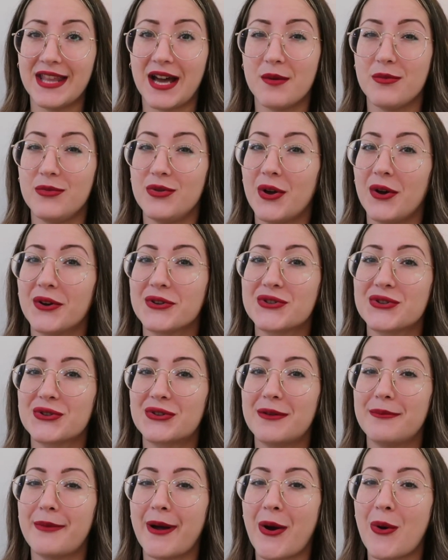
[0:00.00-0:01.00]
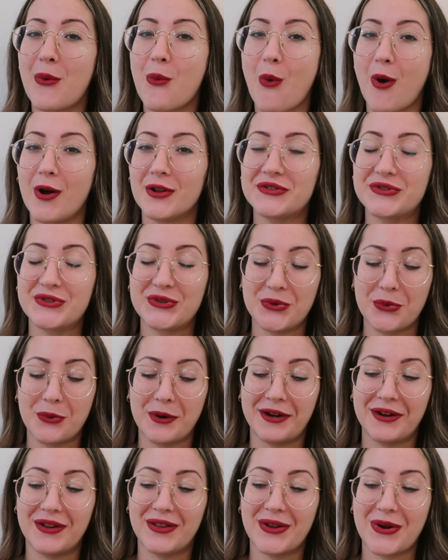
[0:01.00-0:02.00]
I'm not sure about what to
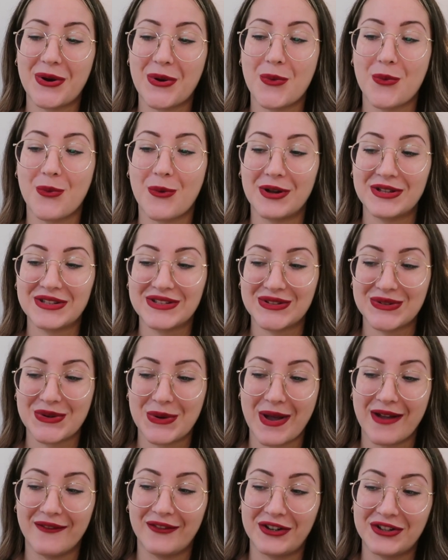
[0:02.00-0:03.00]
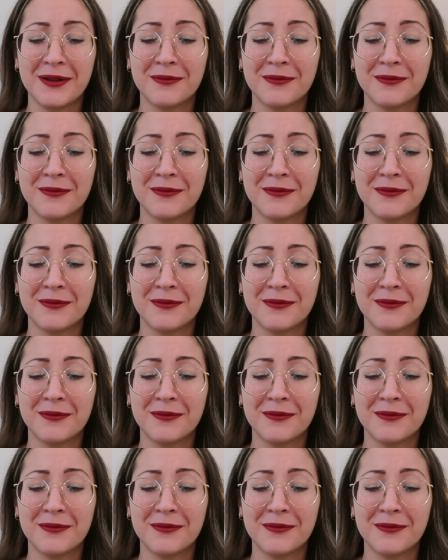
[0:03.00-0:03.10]
wear though whatsoever.